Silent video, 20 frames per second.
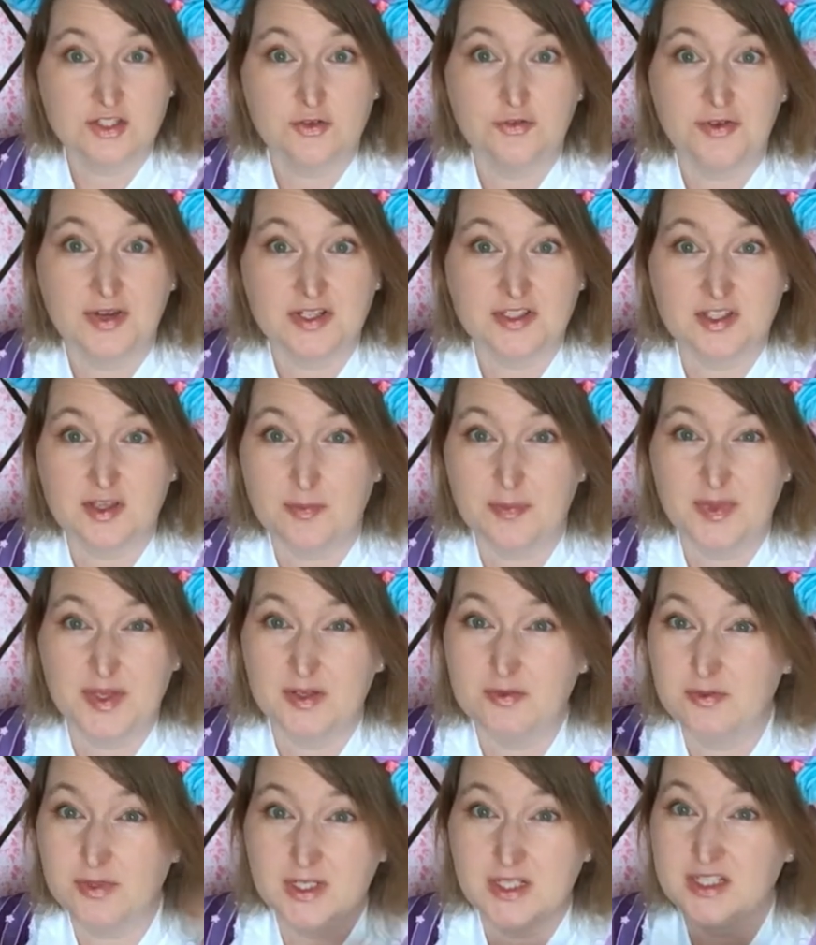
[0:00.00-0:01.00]
you find
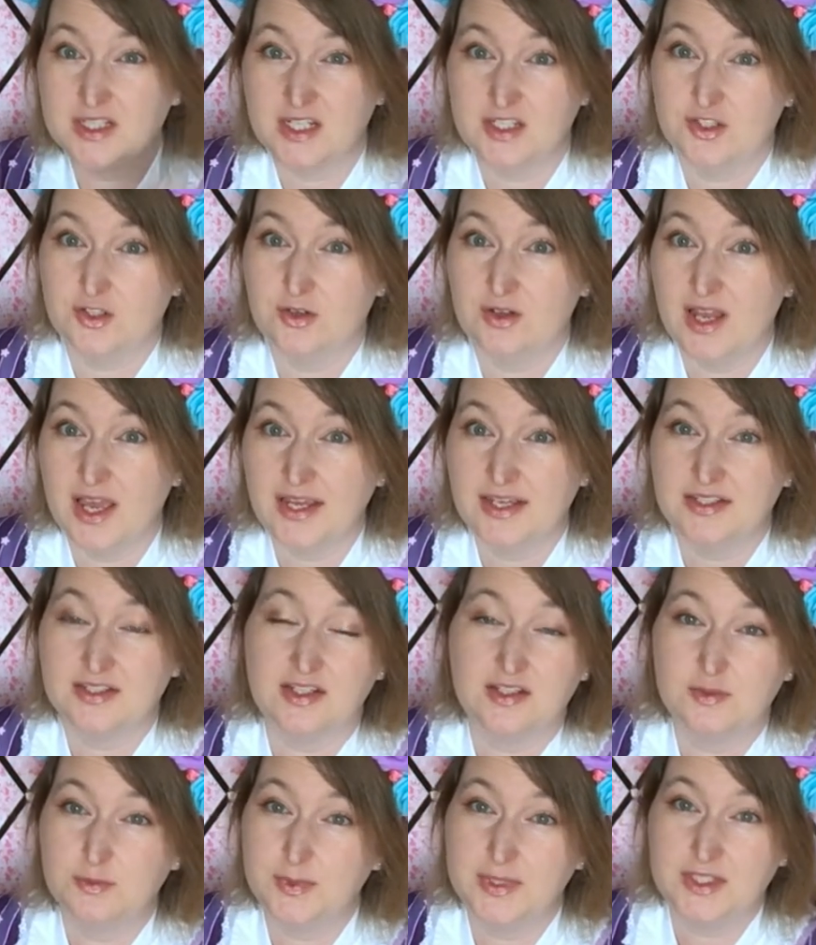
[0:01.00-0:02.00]
something really that you liked
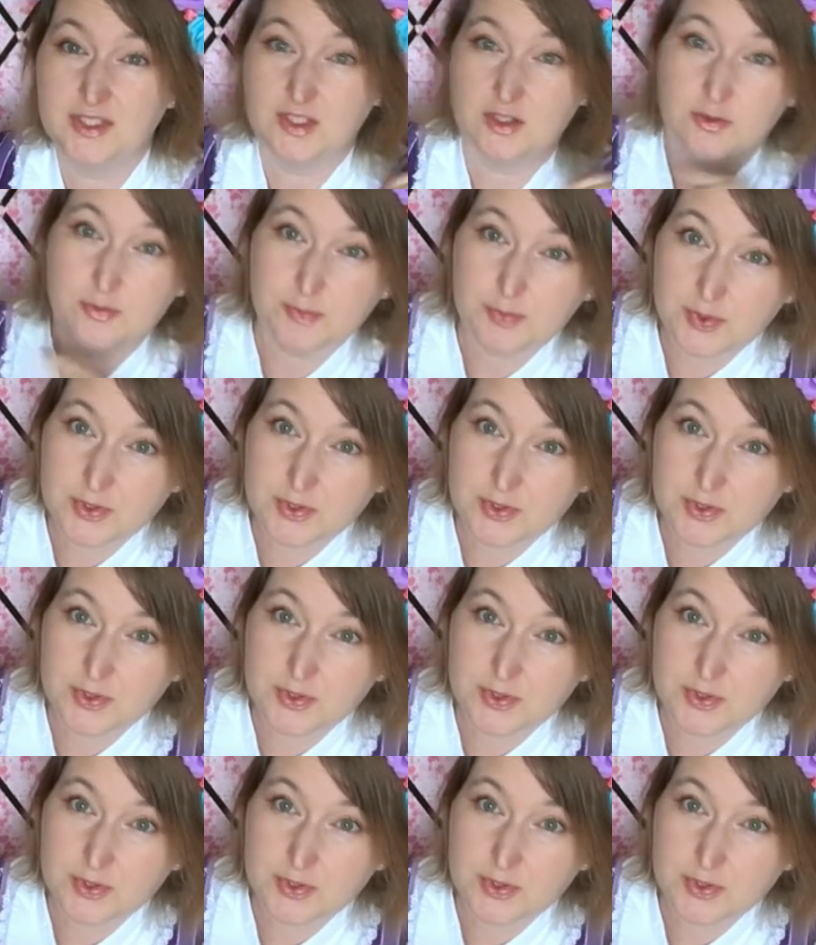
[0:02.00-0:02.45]
and we didn't